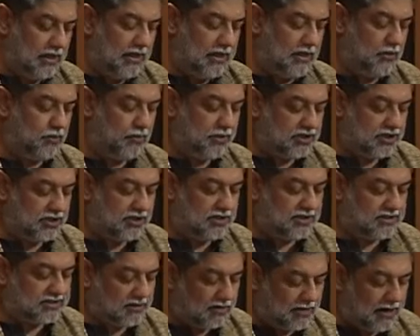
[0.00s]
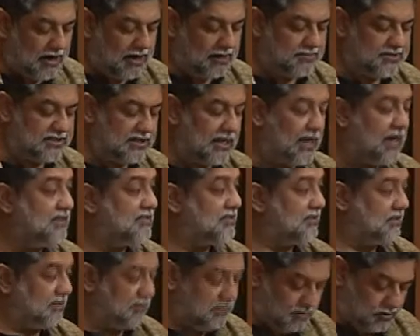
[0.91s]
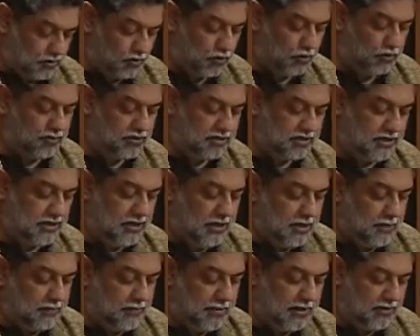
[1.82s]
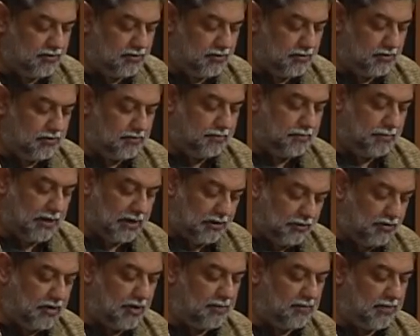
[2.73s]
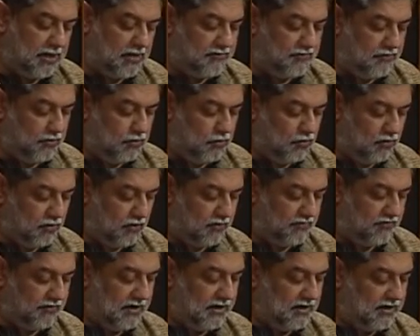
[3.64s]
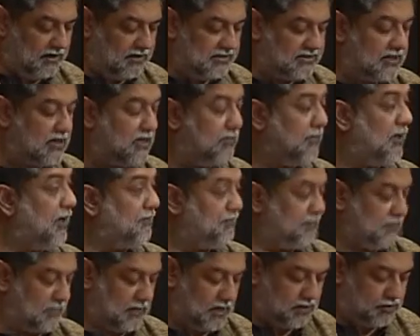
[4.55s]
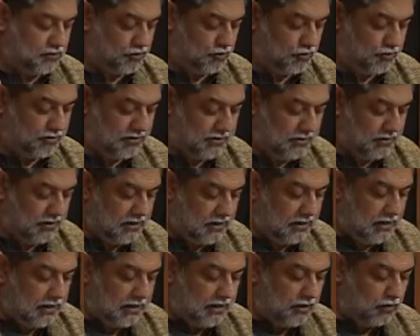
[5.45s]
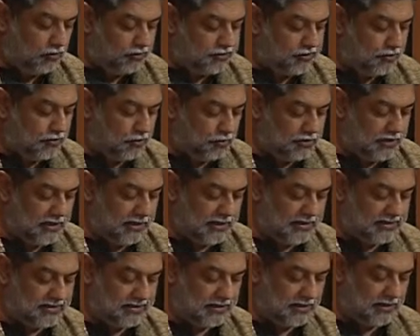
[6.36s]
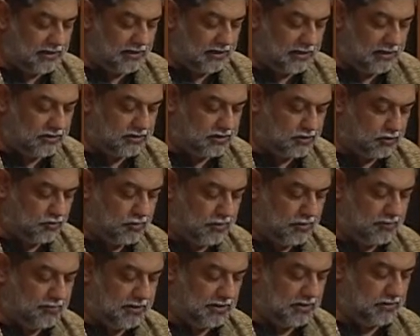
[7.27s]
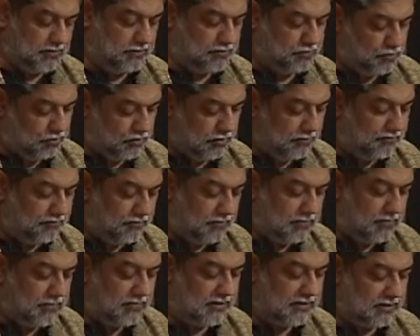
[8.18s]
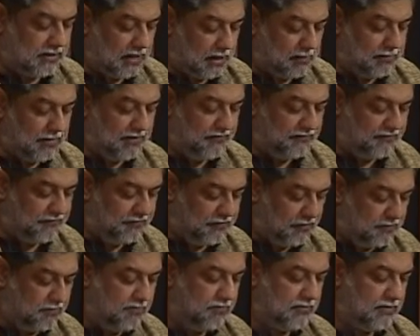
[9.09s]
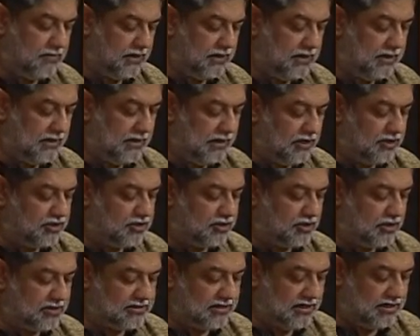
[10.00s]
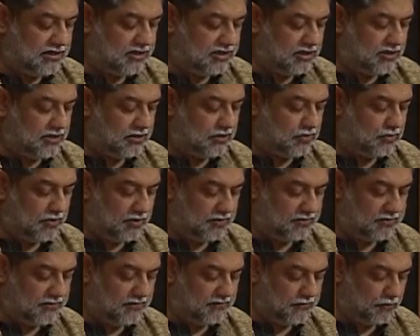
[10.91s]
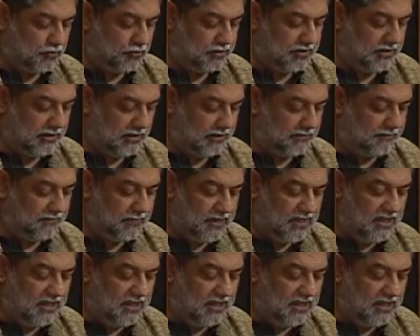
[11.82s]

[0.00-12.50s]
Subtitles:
in which he describes as a, quote, panoramic view of Indian cinema, unquote. He also wrote an essay in Subramanyapuram, the Tamil film in English translation in 2014.